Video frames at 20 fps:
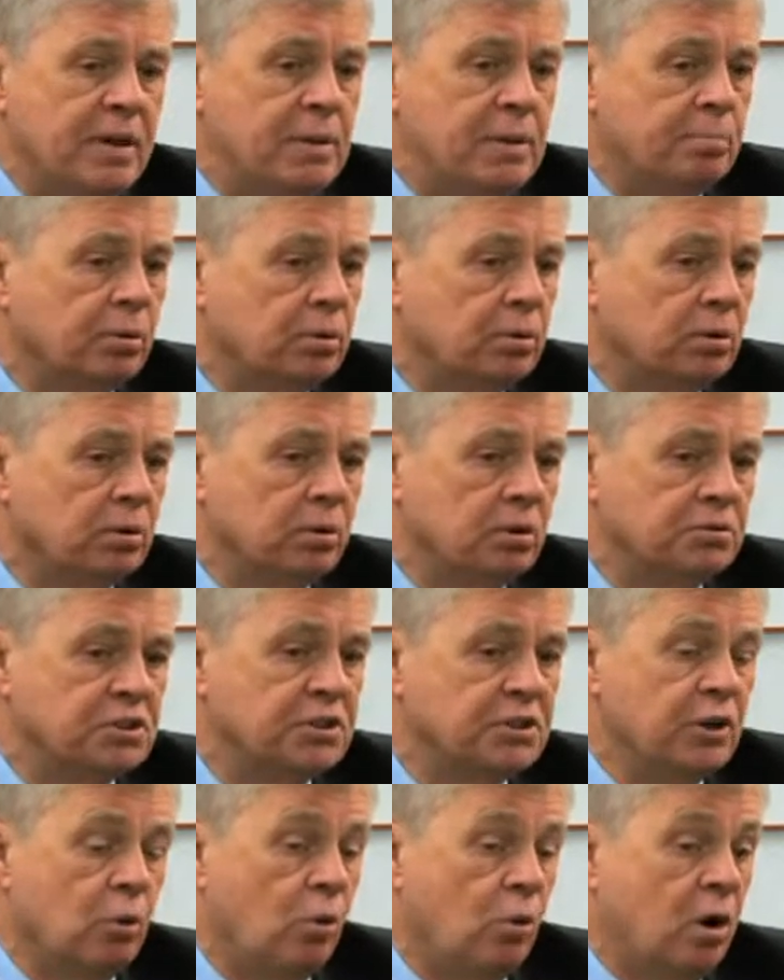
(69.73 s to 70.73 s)
People
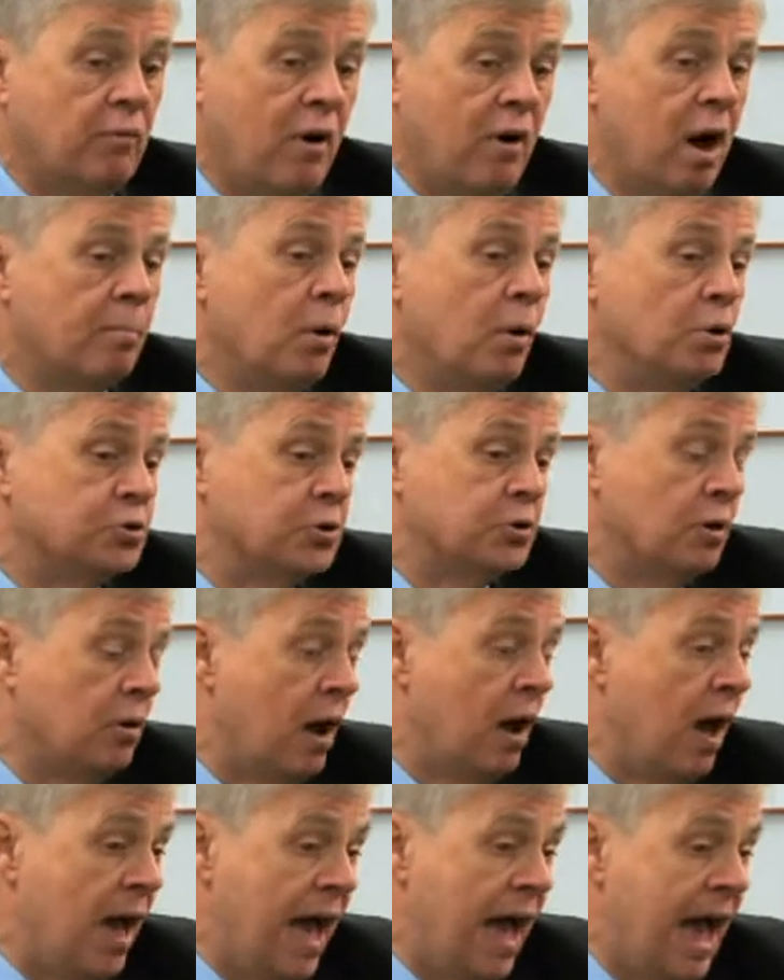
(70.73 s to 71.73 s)
still one of our most
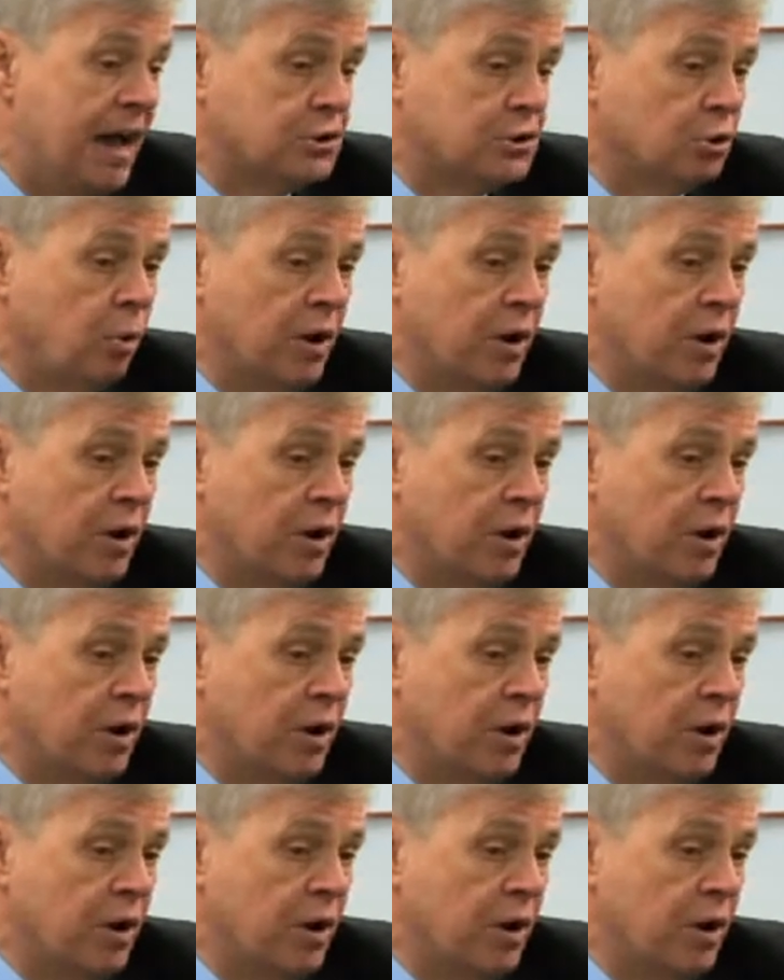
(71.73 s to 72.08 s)
asked